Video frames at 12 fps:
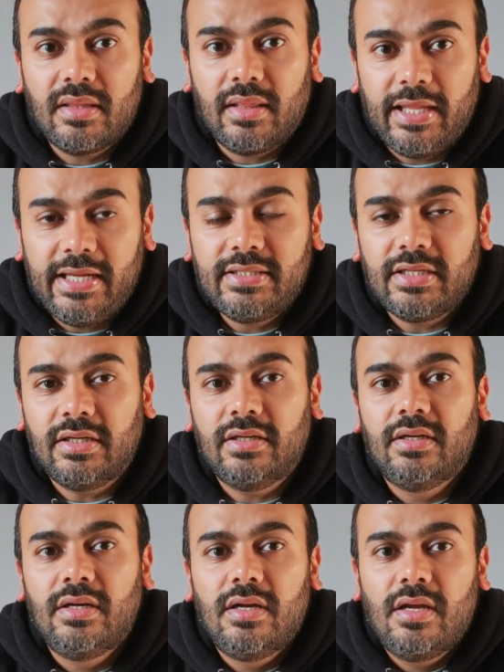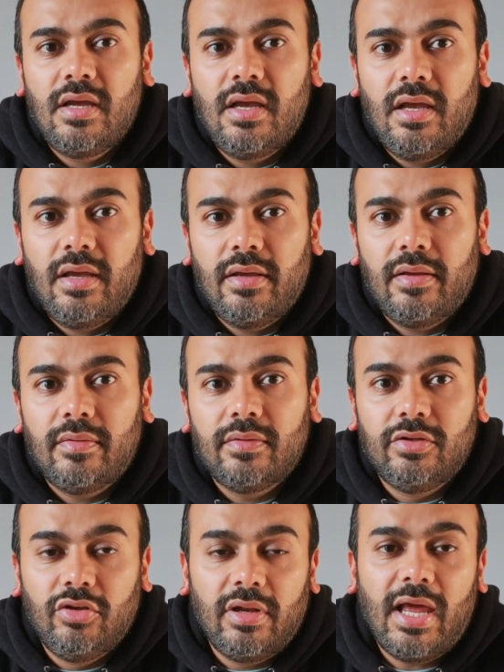month later,
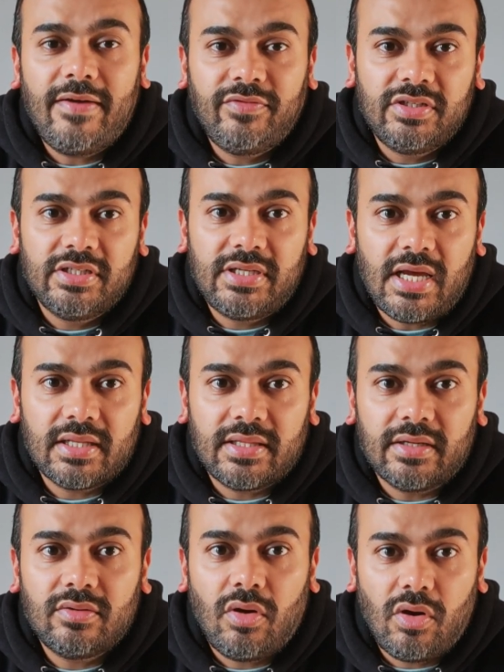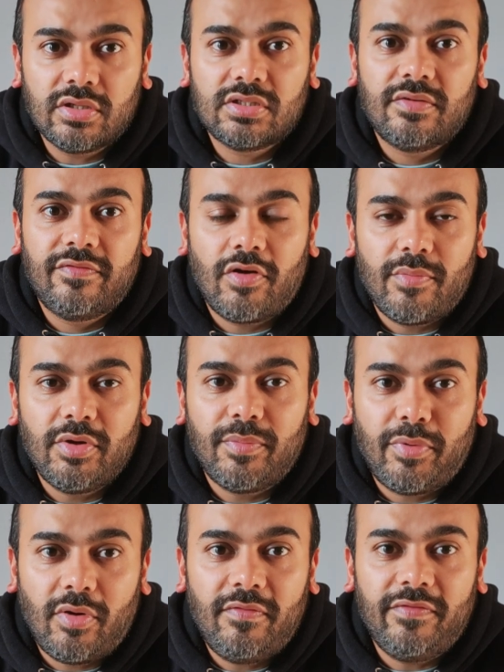you'll have to deduct that cost from
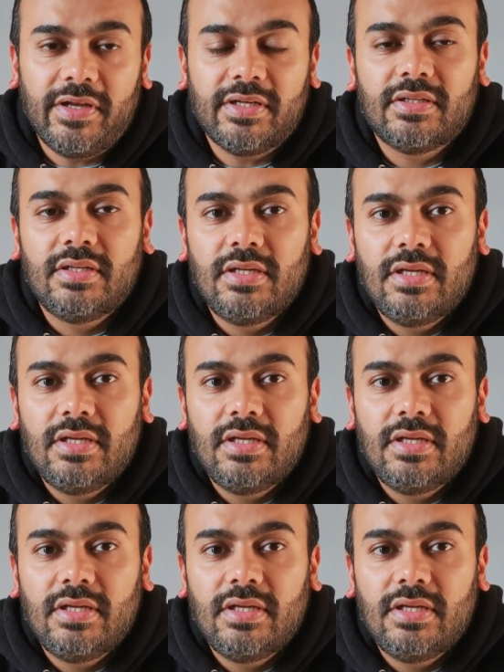your profit.